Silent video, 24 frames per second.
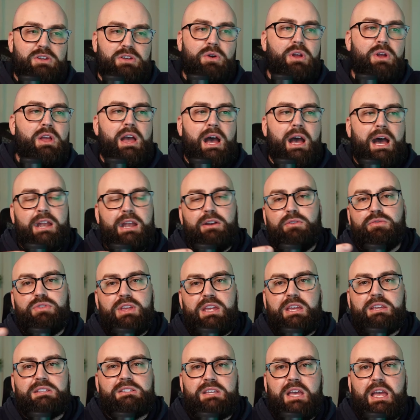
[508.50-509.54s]
So I don't
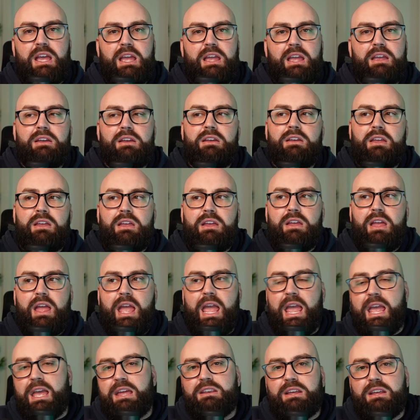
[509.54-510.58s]
think it's I
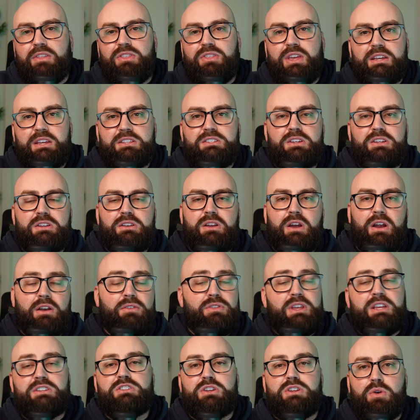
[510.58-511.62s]
don't think it's
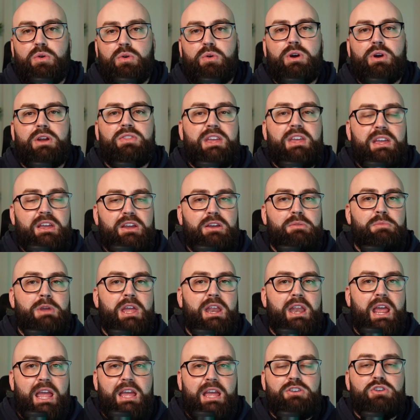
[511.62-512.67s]
an or. I think it could be
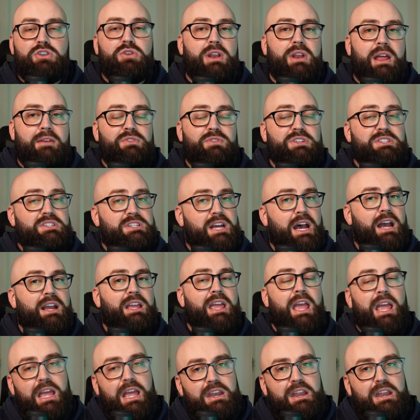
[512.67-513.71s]
an and. You could have the stock
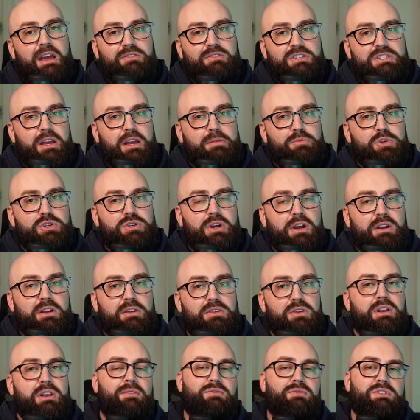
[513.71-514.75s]
and have a Cybertruck.
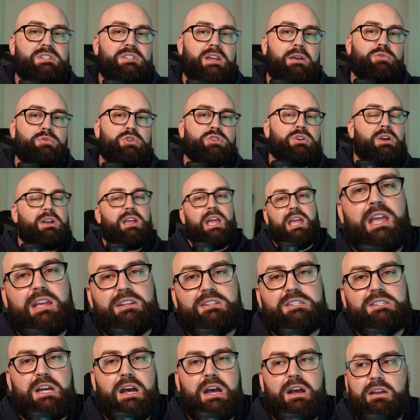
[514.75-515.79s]
You could have the Cybertruck
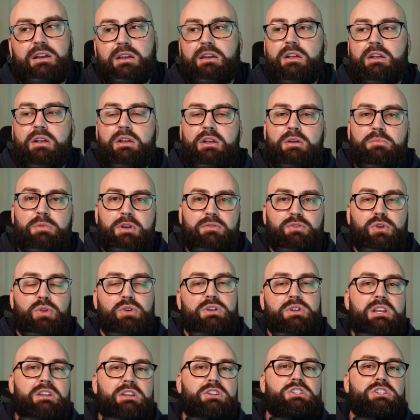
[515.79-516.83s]
and stock. But if you're
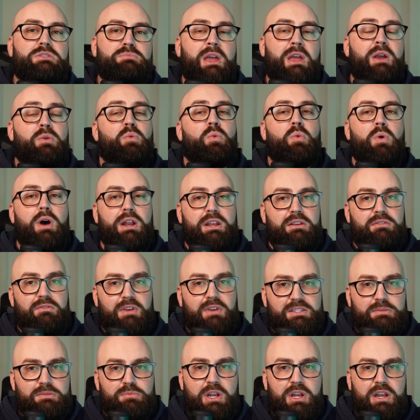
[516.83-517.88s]
looking to just make one
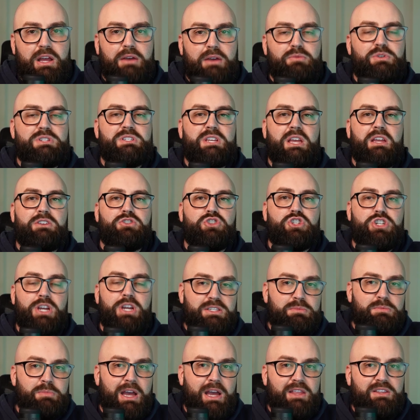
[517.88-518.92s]
investment, I would say
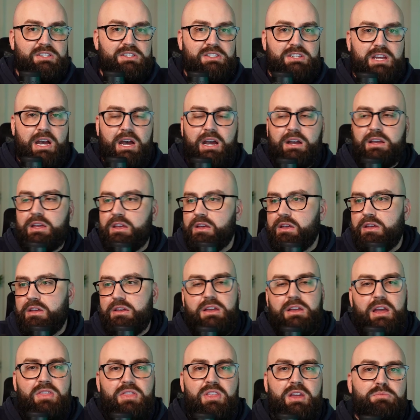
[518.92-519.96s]
just buy the stock
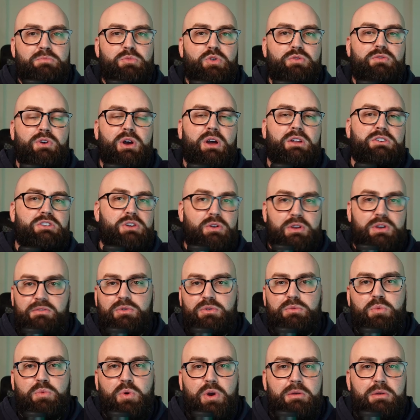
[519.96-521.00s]
and then move on. Don't
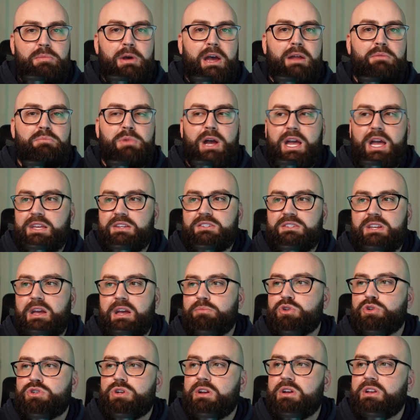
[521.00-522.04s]
even worry about buying a
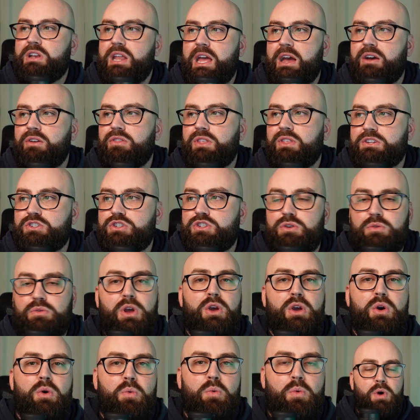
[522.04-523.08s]
Cybertruck now unless
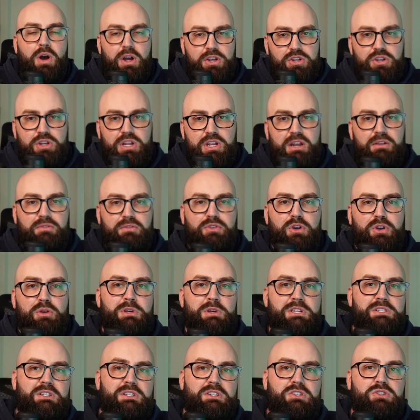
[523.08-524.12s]
one, you need it for your
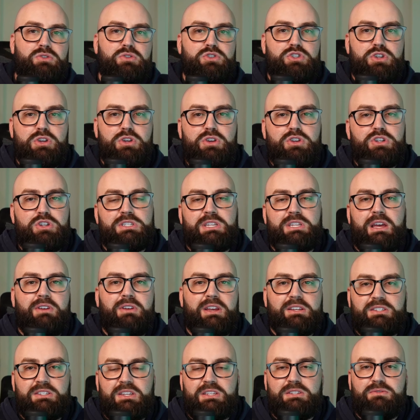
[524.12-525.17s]
business, or two, you just have
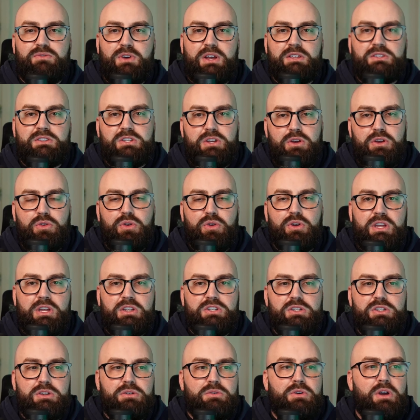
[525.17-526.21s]
excess funds that you're
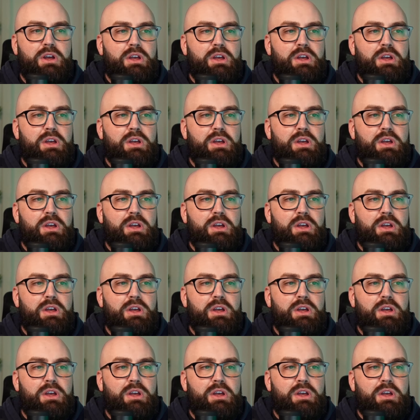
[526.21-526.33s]
looking to